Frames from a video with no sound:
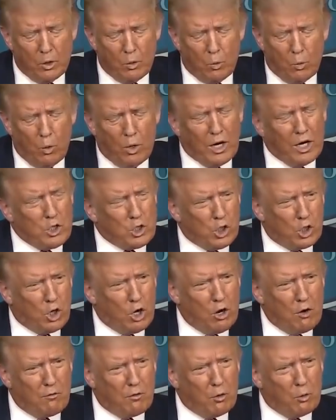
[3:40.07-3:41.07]
When I took
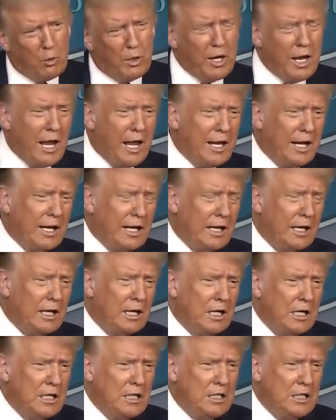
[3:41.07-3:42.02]
over, we had a